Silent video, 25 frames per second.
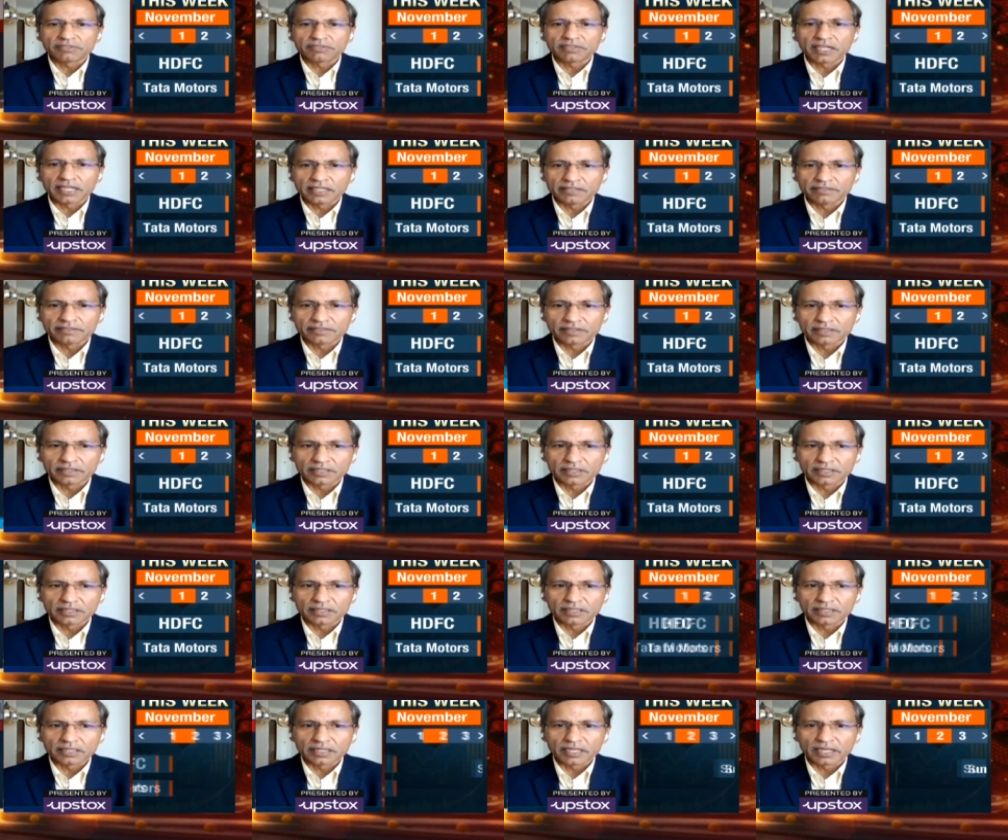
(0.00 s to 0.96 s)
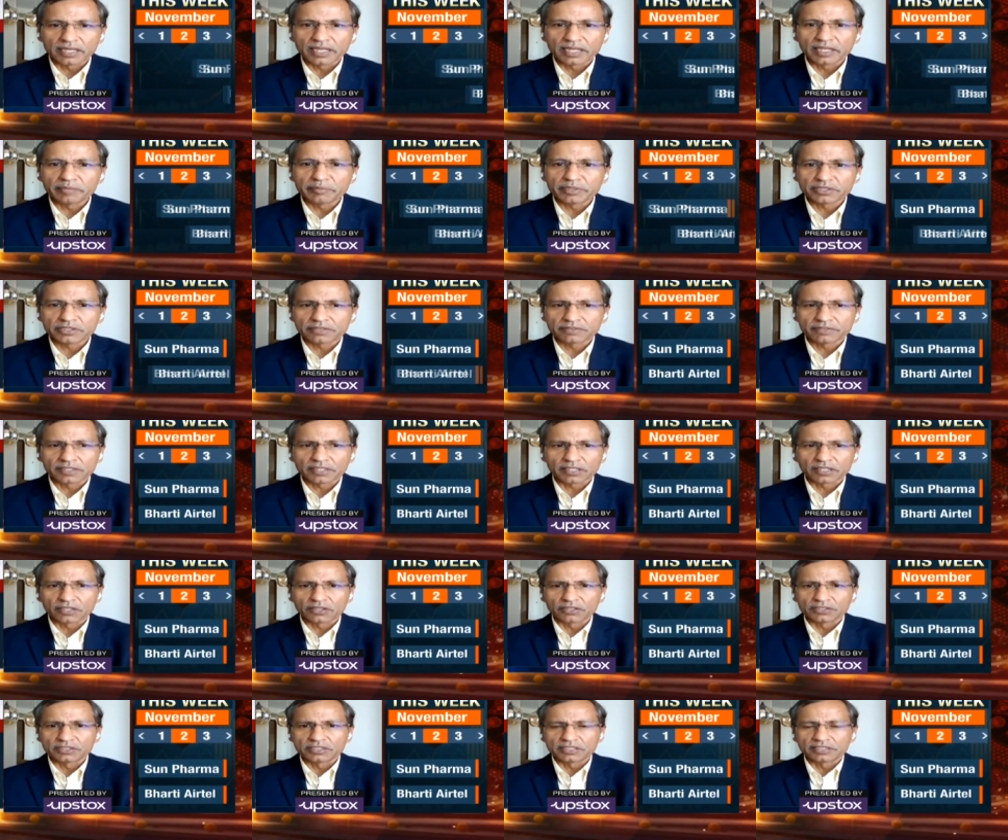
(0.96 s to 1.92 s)
these five elements of
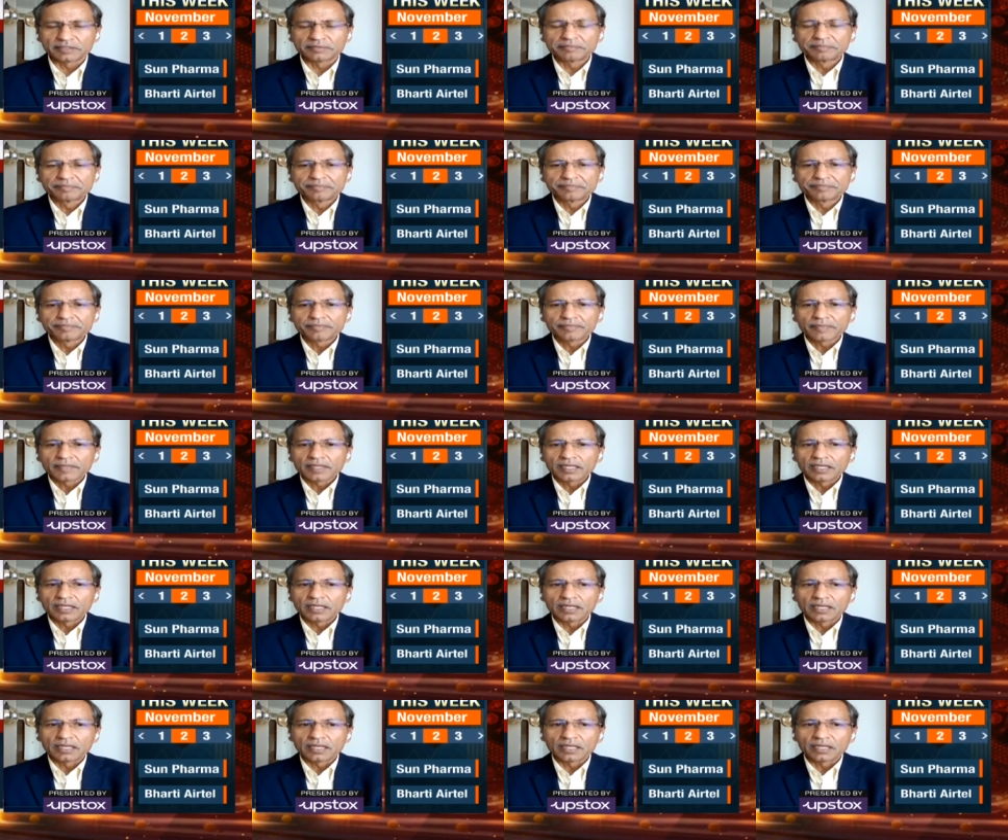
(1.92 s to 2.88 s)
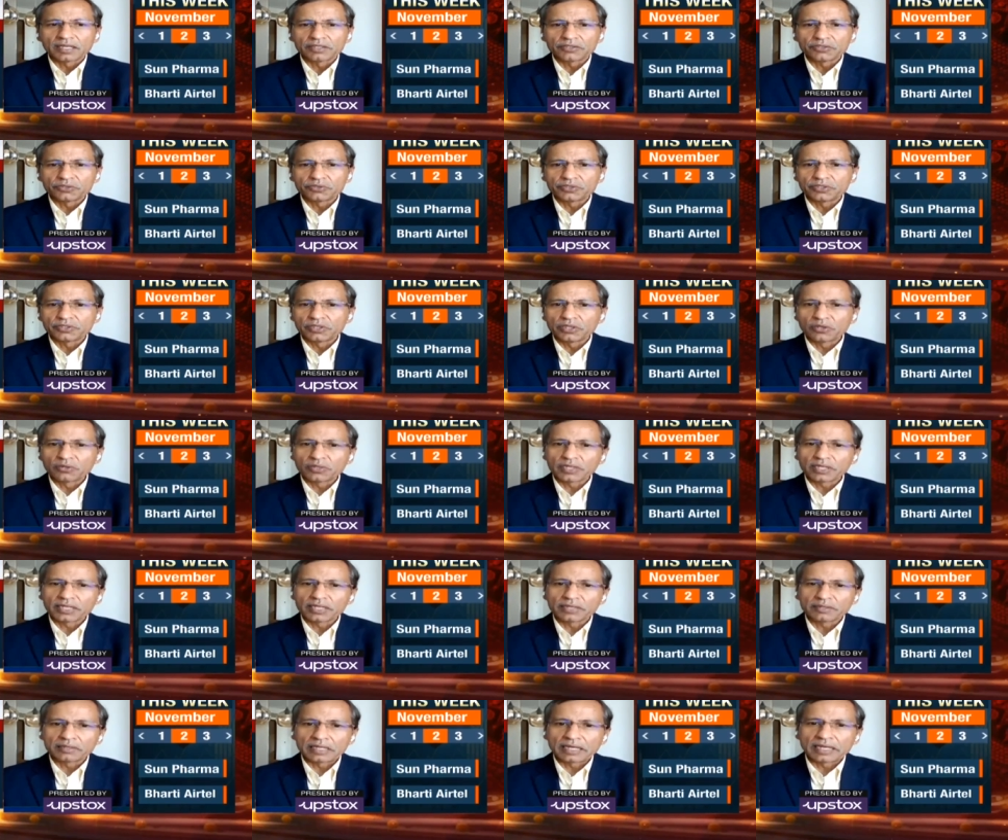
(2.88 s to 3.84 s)
technology. You
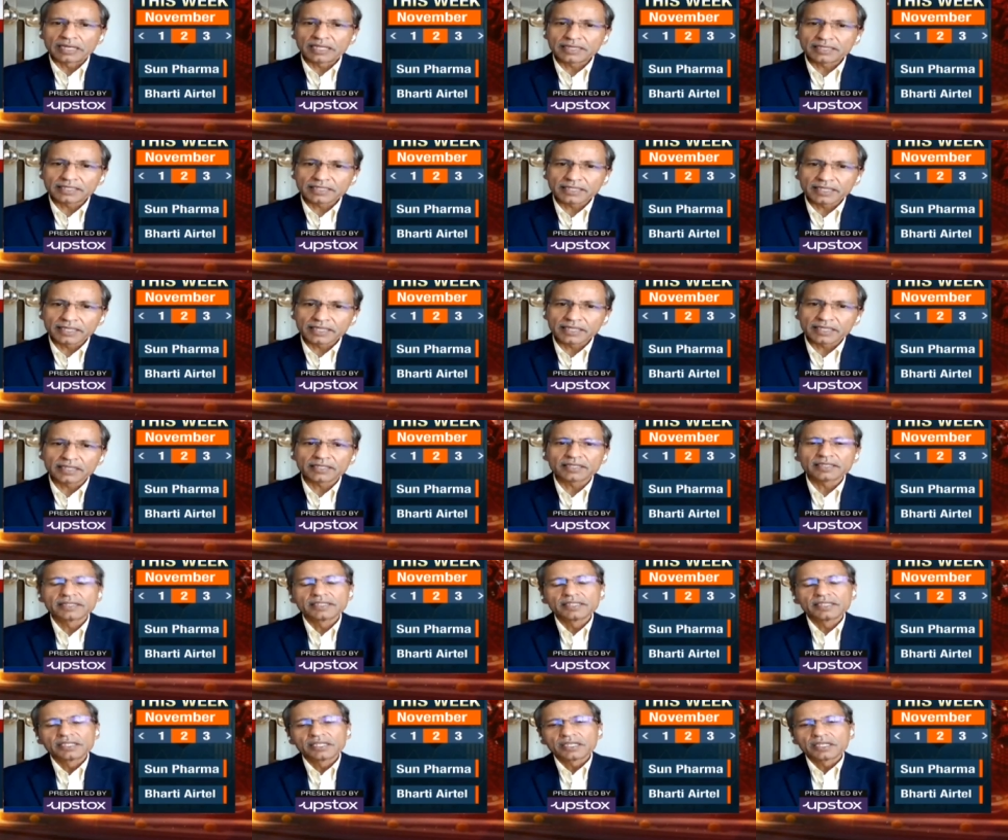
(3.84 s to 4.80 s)
look at healthcare,